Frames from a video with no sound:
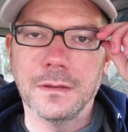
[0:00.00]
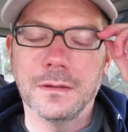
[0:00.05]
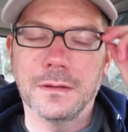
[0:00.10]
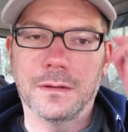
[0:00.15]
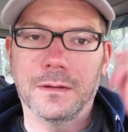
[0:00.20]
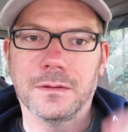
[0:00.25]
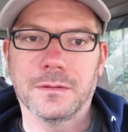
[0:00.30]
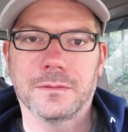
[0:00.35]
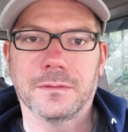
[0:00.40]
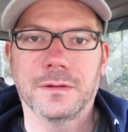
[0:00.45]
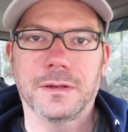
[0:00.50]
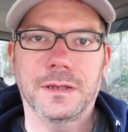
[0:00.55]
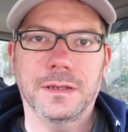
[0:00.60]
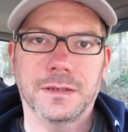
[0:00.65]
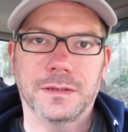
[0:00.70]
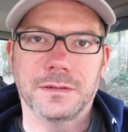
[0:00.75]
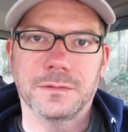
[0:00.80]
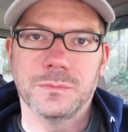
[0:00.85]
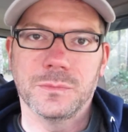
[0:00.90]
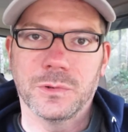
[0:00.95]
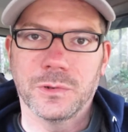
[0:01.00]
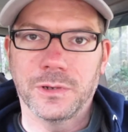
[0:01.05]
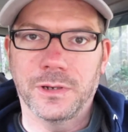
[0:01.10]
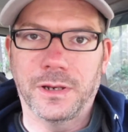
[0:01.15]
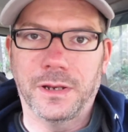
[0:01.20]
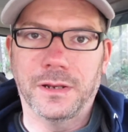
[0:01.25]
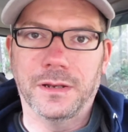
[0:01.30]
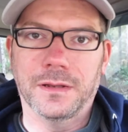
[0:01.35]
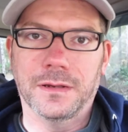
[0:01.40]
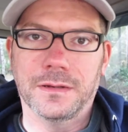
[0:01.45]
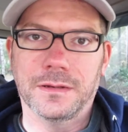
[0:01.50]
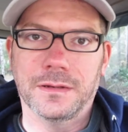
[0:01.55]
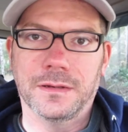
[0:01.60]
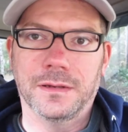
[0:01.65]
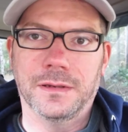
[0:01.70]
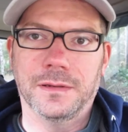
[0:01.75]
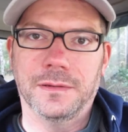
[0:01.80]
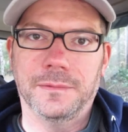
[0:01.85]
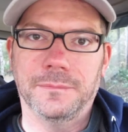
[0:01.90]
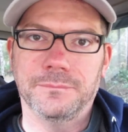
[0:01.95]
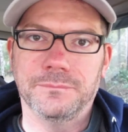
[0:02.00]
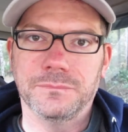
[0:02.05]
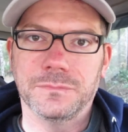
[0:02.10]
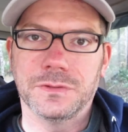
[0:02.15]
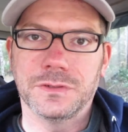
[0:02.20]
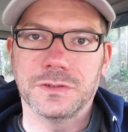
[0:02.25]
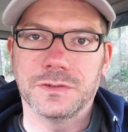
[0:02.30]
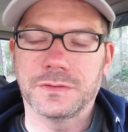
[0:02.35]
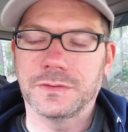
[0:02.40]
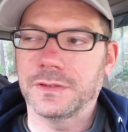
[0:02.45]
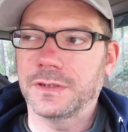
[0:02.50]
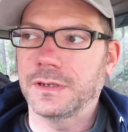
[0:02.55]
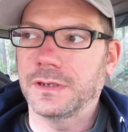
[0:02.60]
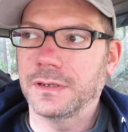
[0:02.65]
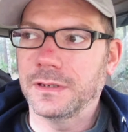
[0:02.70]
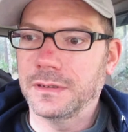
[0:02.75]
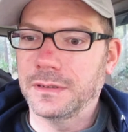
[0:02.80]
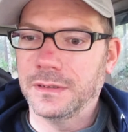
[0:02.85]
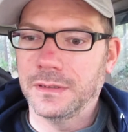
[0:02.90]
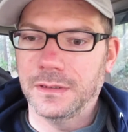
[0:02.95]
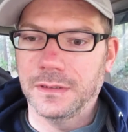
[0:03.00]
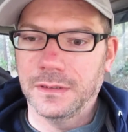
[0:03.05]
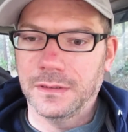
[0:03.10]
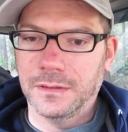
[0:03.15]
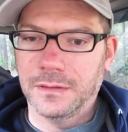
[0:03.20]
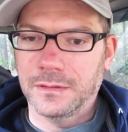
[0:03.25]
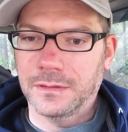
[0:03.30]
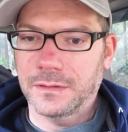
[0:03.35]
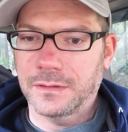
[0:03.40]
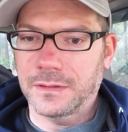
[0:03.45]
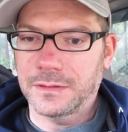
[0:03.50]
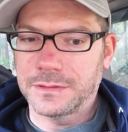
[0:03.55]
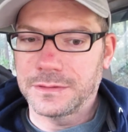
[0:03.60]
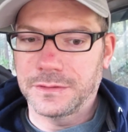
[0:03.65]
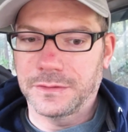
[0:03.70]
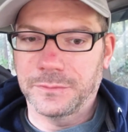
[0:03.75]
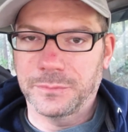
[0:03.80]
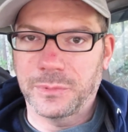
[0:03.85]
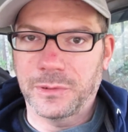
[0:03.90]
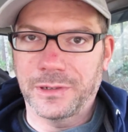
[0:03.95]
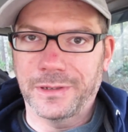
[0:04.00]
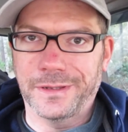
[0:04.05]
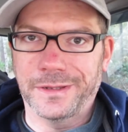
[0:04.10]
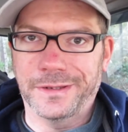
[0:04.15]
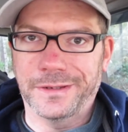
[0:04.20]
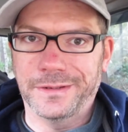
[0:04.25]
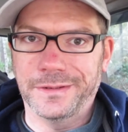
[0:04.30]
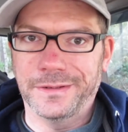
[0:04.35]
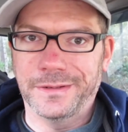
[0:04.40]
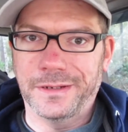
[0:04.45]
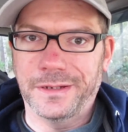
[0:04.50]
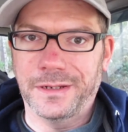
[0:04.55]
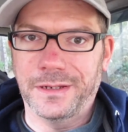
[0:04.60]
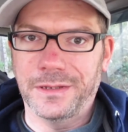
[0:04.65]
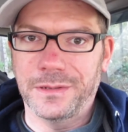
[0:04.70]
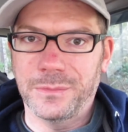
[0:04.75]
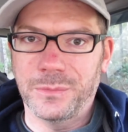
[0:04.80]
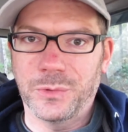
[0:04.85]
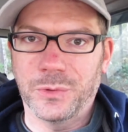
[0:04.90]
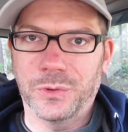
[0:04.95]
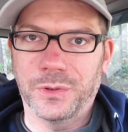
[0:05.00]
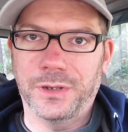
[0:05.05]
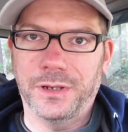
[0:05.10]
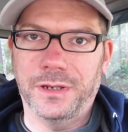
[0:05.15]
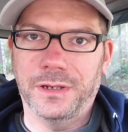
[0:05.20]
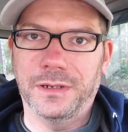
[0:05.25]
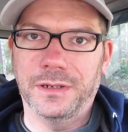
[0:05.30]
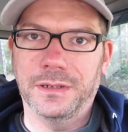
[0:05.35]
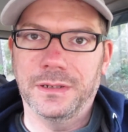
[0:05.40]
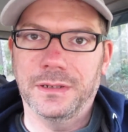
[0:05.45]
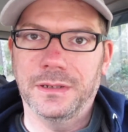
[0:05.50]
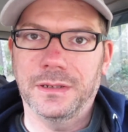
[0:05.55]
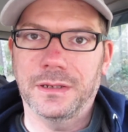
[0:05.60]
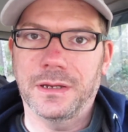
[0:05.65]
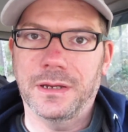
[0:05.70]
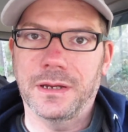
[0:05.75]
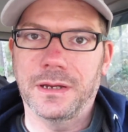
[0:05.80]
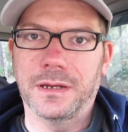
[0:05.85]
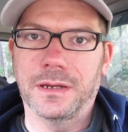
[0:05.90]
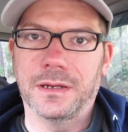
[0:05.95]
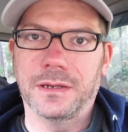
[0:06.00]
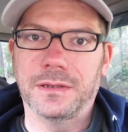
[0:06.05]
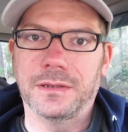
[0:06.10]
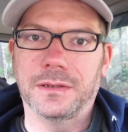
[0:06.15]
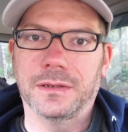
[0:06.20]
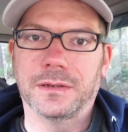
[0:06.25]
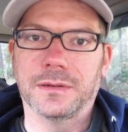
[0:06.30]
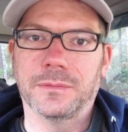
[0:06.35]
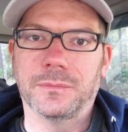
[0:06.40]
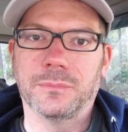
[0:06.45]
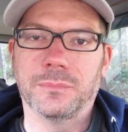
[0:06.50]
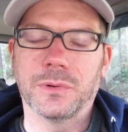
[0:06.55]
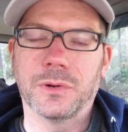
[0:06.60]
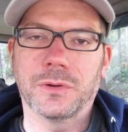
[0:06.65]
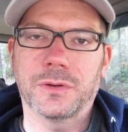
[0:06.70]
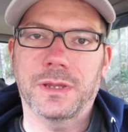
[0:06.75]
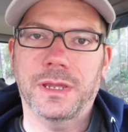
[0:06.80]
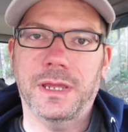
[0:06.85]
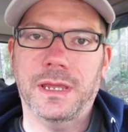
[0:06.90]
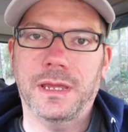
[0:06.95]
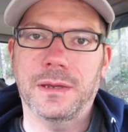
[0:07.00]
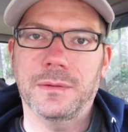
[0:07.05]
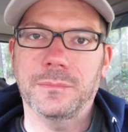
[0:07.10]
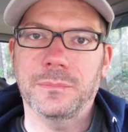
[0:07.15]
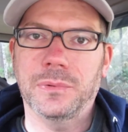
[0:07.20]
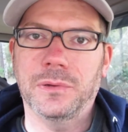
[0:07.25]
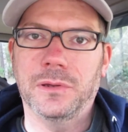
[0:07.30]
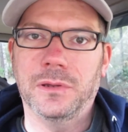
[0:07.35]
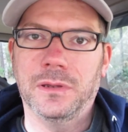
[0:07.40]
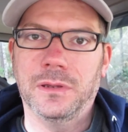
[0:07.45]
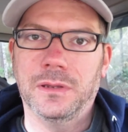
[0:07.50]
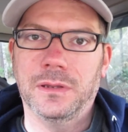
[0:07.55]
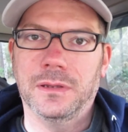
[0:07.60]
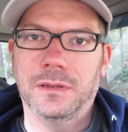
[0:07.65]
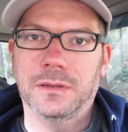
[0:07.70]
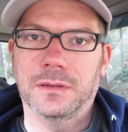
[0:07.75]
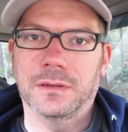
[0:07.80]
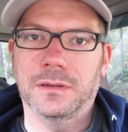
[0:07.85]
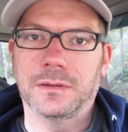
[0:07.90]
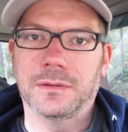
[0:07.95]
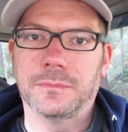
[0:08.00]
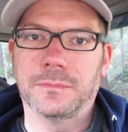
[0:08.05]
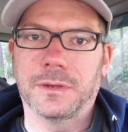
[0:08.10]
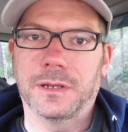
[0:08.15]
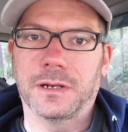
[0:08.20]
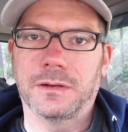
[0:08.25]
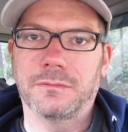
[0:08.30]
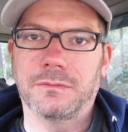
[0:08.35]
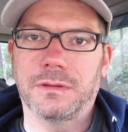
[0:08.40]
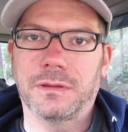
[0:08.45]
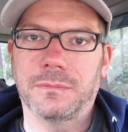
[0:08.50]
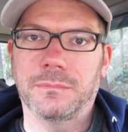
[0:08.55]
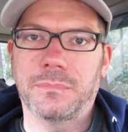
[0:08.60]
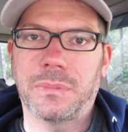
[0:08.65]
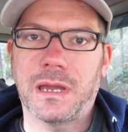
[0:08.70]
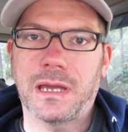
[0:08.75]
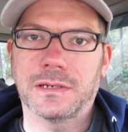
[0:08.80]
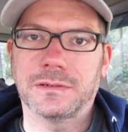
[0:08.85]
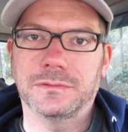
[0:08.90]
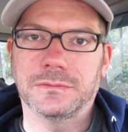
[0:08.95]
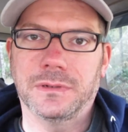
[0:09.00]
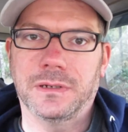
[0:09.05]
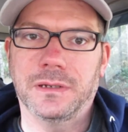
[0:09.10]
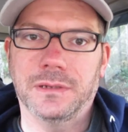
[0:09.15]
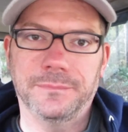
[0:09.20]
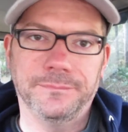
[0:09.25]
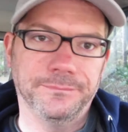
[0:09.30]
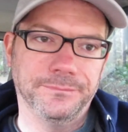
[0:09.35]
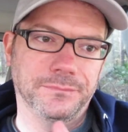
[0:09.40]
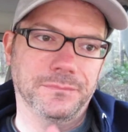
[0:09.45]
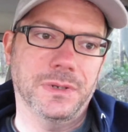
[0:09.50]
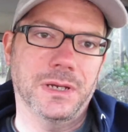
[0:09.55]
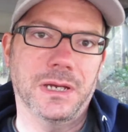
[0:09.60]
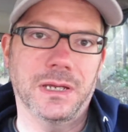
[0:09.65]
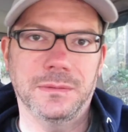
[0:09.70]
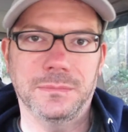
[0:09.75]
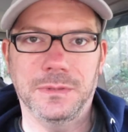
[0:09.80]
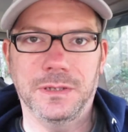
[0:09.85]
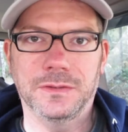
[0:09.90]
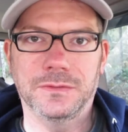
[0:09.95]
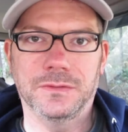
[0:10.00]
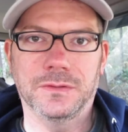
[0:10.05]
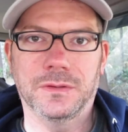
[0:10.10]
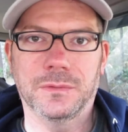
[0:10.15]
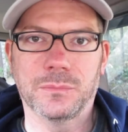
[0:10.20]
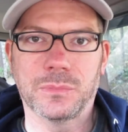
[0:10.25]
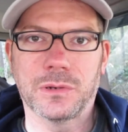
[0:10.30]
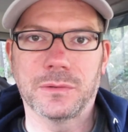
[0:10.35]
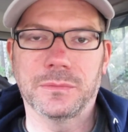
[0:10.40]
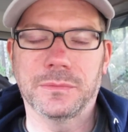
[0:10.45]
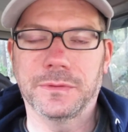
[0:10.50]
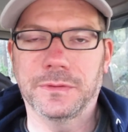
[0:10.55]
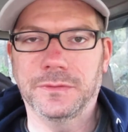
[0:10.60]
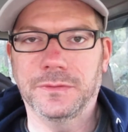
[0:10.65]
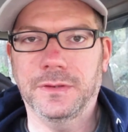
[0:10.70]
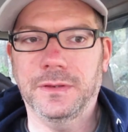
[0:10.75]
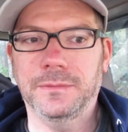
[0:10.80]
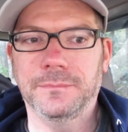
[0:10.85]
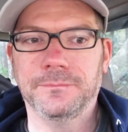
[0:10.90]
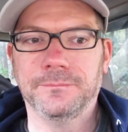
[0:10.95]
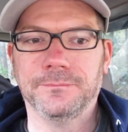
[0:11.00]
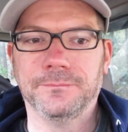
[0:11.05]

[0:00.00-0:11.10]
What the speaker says: Alright, good morning. I'm just, gosh, it's probably like 9 in the morning. I broke camp, got everything packed away behind me, as you can probably see.